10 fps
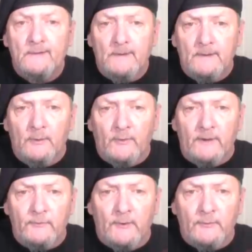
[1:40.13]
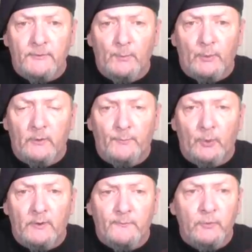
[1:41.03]
in Grand Junction for a
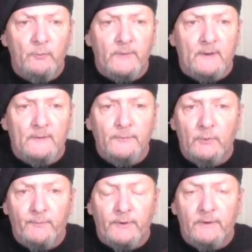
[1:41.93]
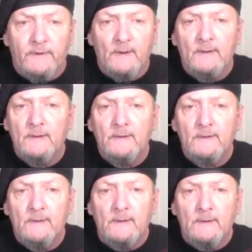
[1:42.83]
report of two males who appeared
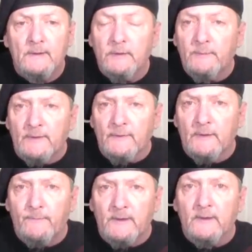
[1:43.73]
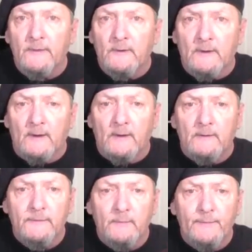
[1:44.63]
to be sleeping in their
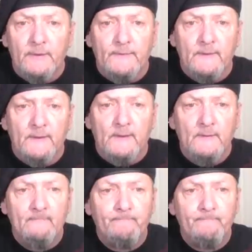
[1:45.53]
cars, the police said.